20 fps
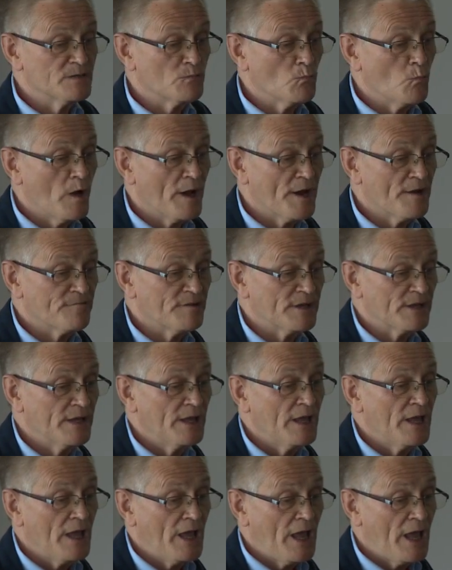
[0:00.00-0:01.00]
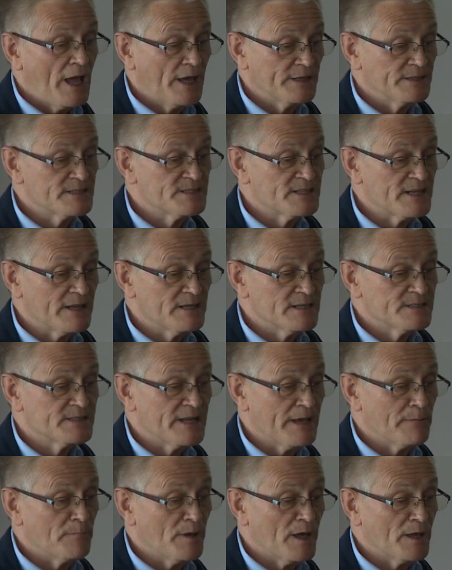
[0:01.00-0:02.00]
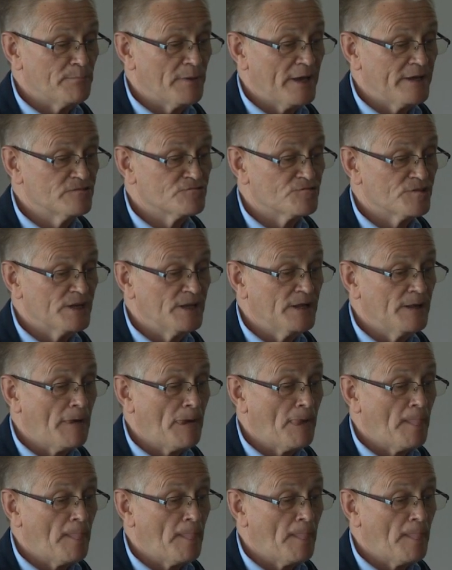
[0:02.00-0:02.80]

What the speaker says: and wiring, and a standby battery.